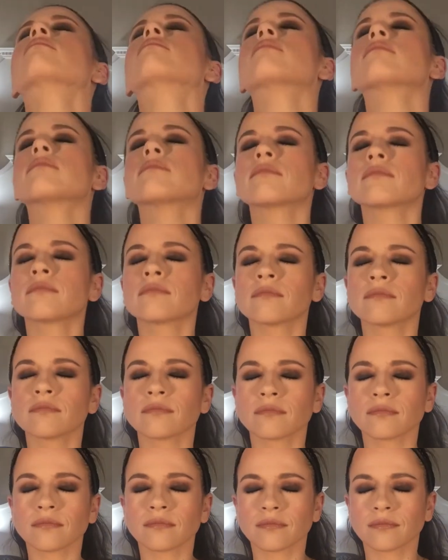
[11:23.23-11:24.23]
and it's
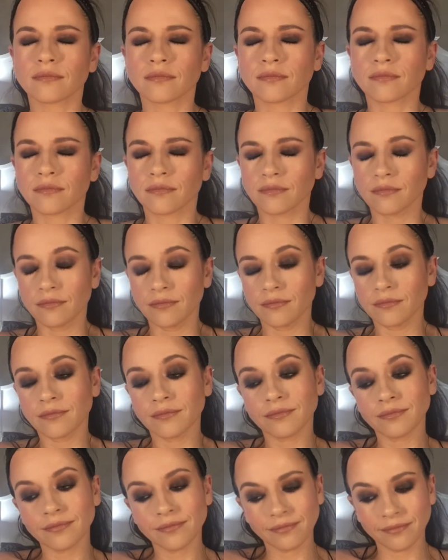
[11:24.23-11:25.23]
absolutely gorgeous, and
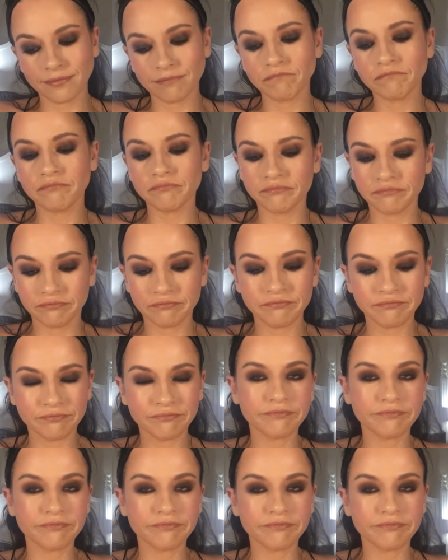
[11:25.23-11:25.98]
it's hydrating as well,